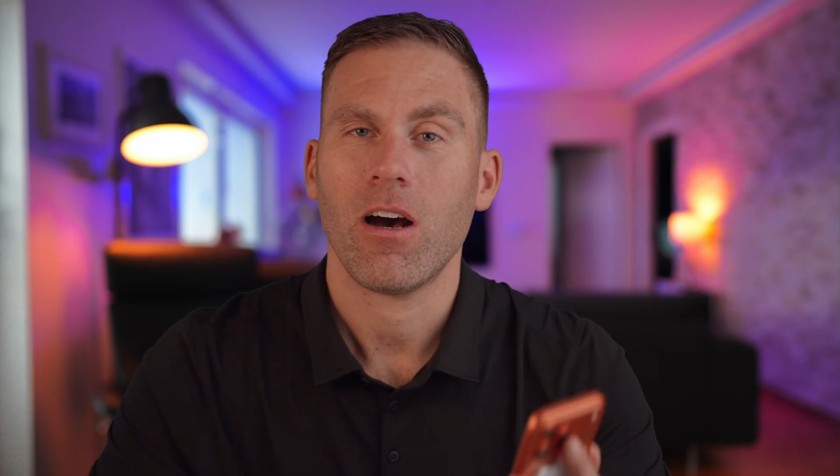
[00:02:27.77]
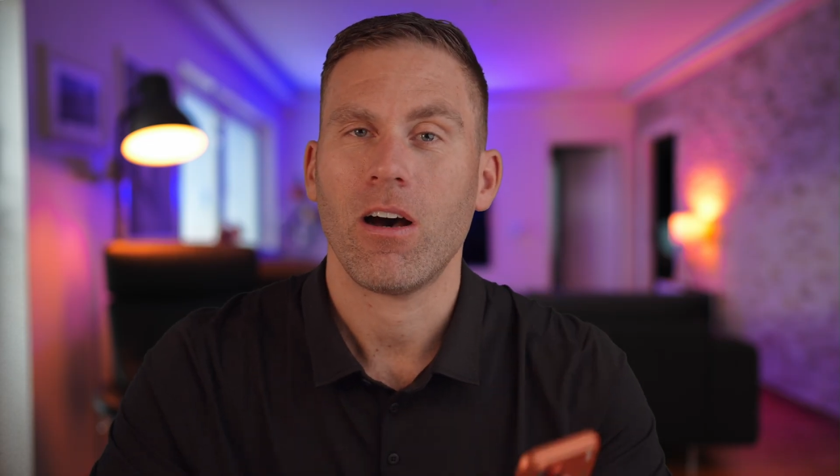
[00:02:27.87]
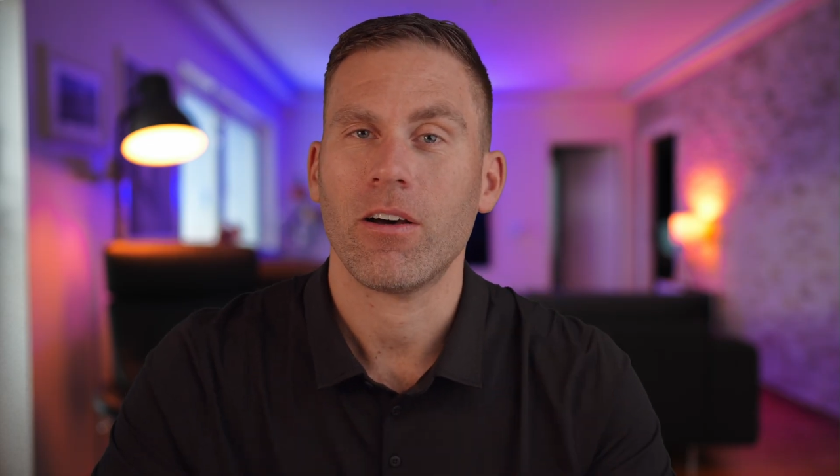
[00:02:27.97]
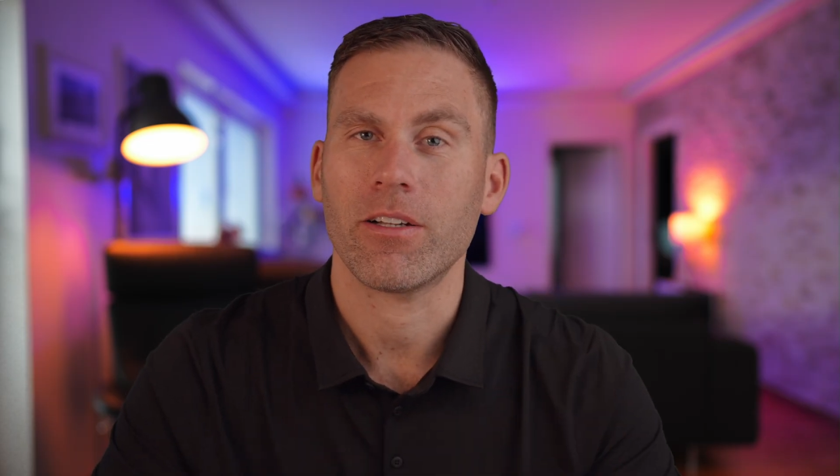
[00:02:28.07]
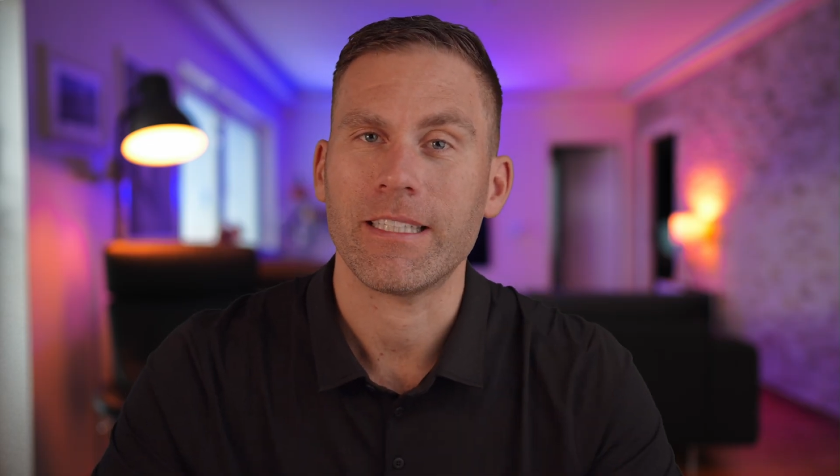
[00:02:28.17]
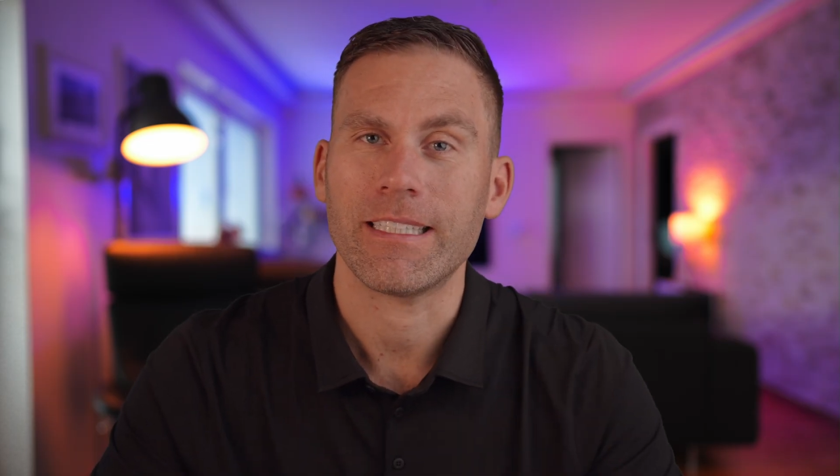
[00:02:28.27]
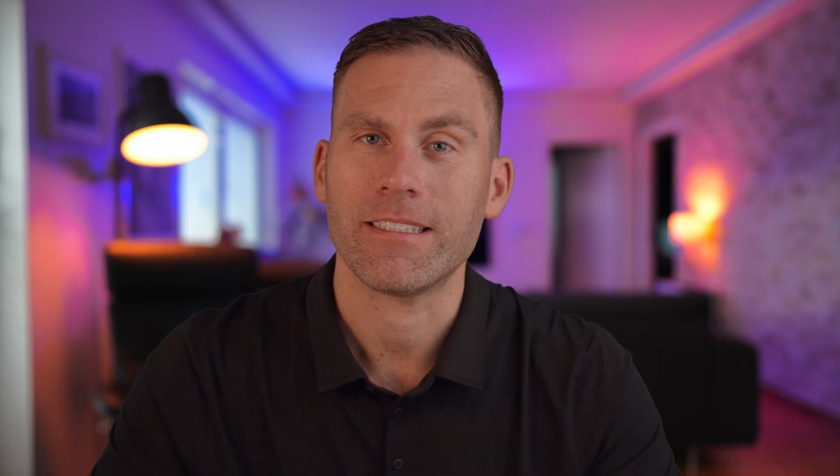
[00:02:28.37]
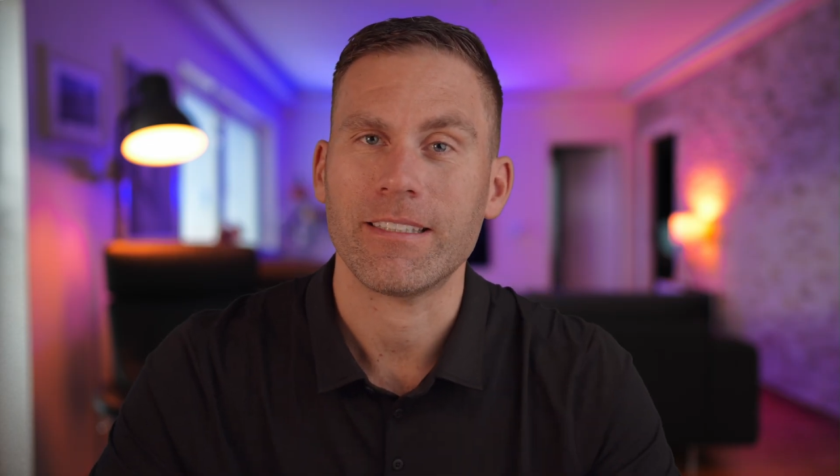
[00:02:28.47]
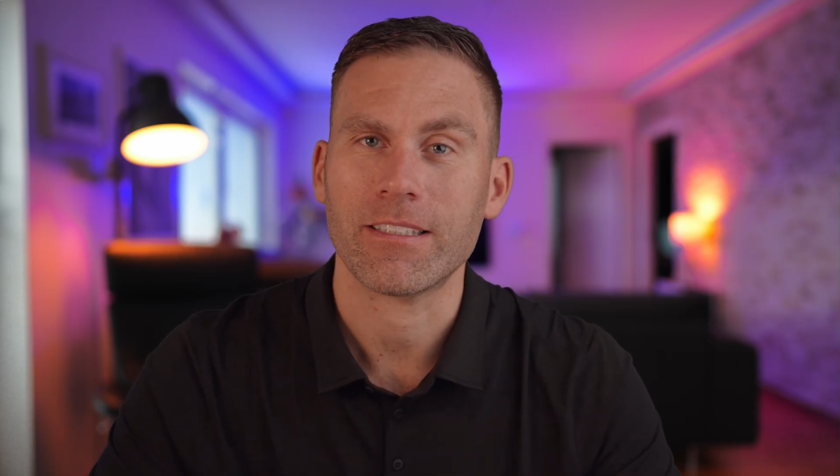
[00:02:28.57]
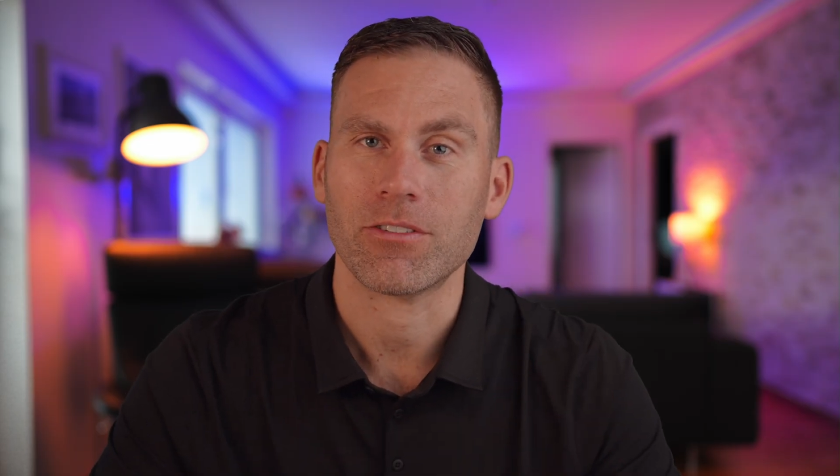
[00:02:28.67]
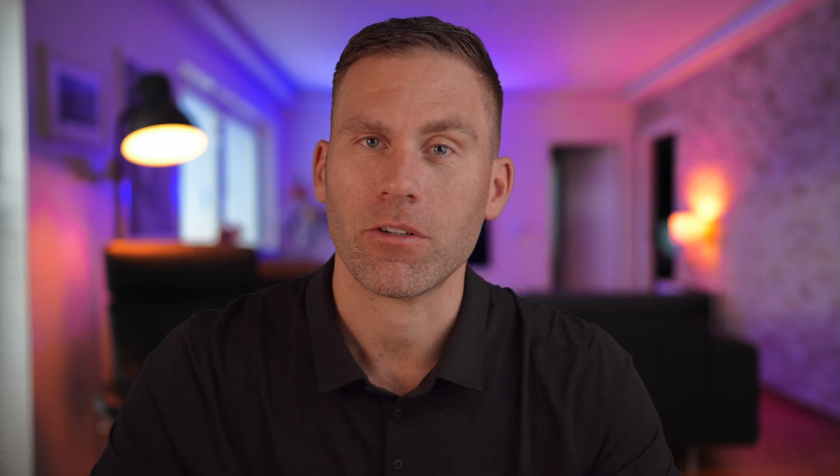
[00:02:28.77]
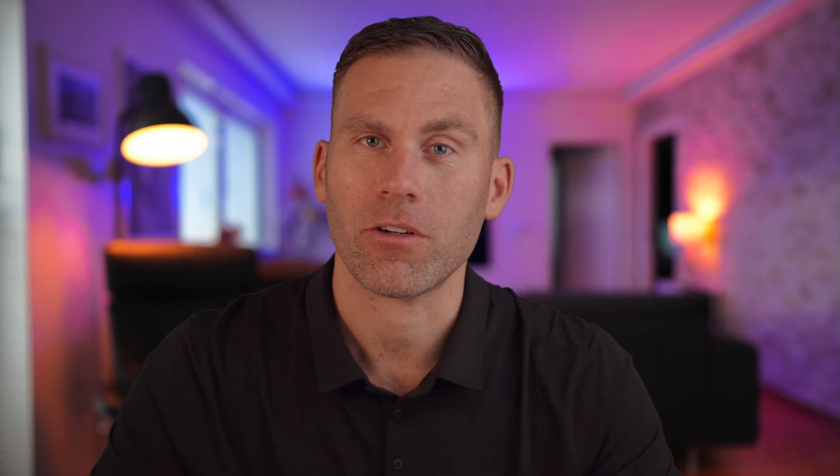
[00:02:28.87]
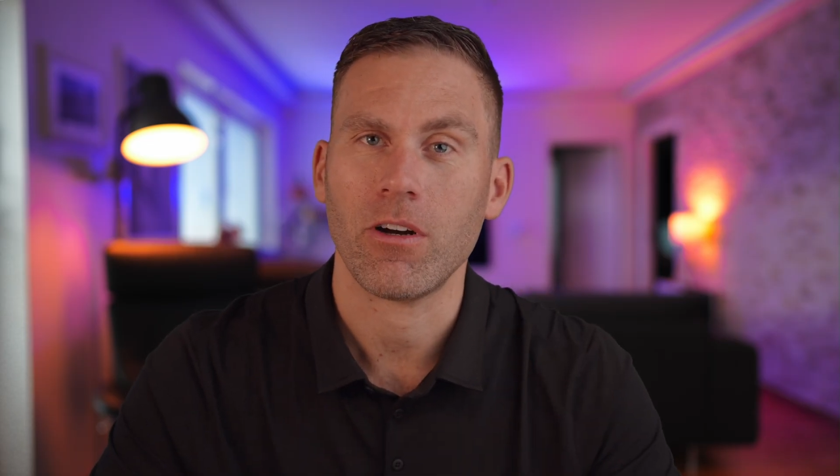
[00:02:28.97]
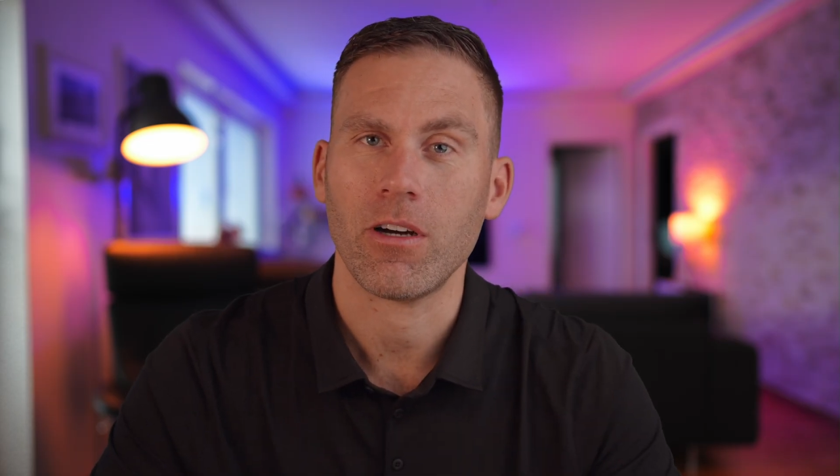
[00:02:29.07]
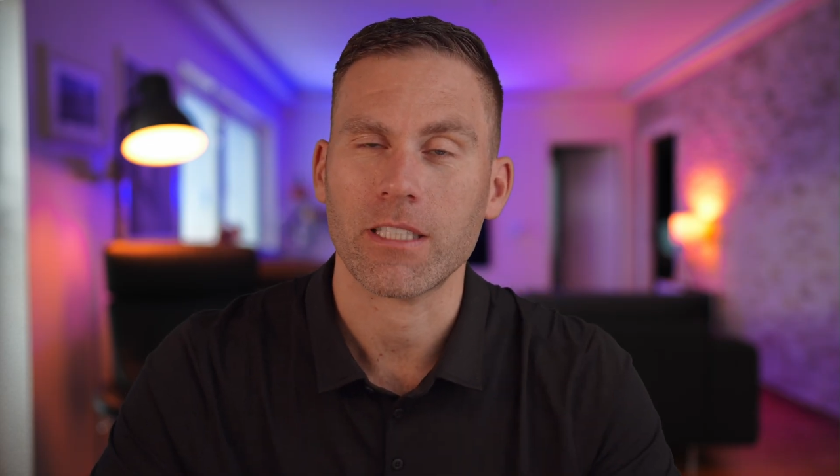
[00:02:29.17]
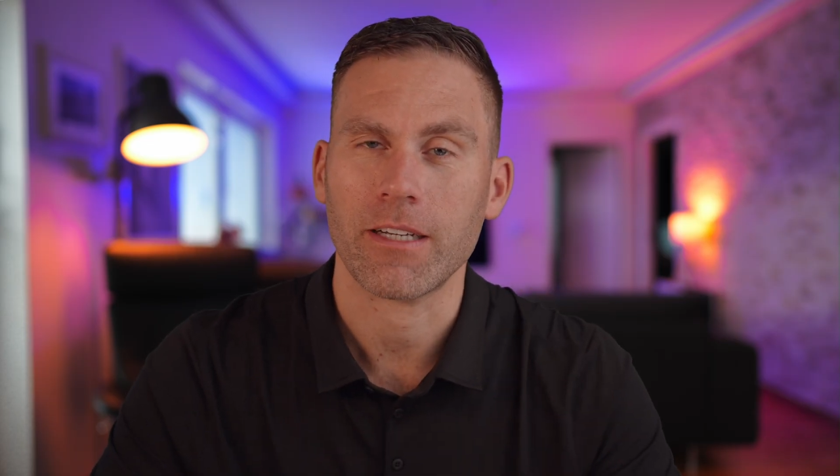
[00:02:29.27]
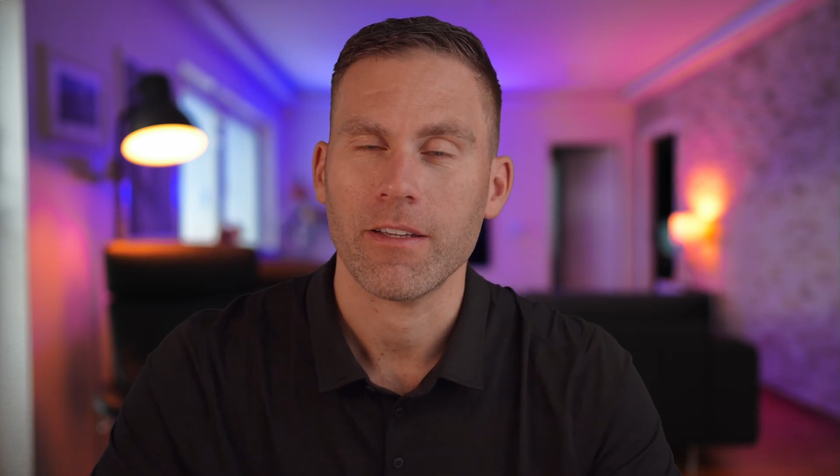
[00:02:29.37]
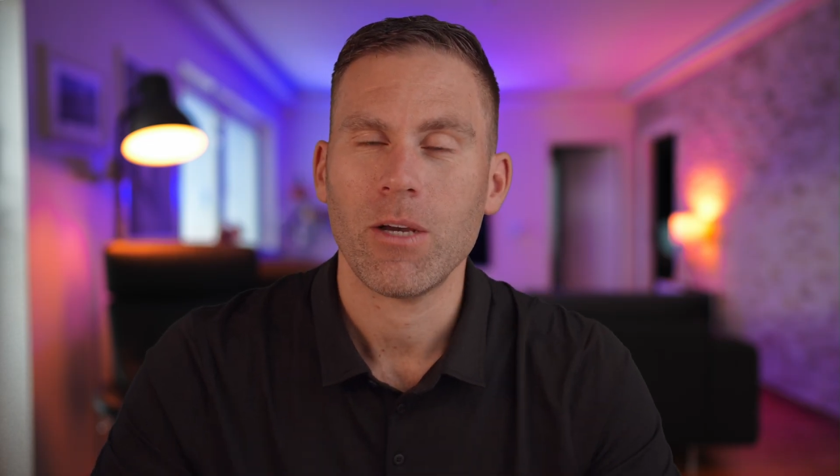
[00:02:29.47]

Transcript: on this external hard drive.